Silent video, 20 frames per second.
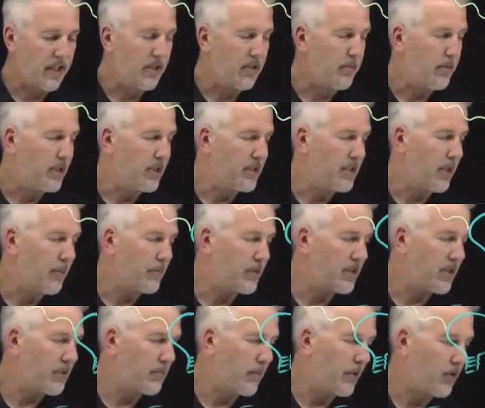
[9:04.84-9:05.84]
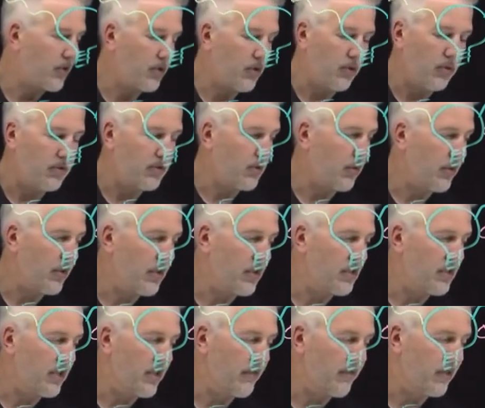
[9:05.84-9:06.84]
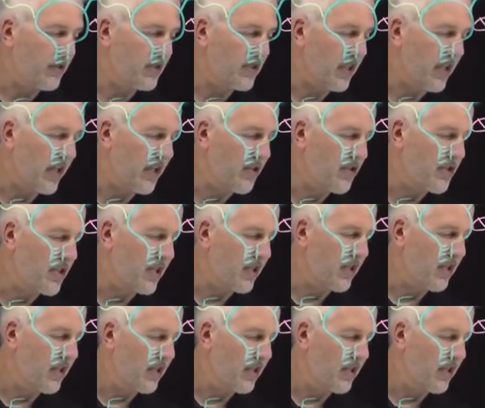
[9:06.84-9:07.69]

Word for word: to be the same as this molecule, so this difference in energy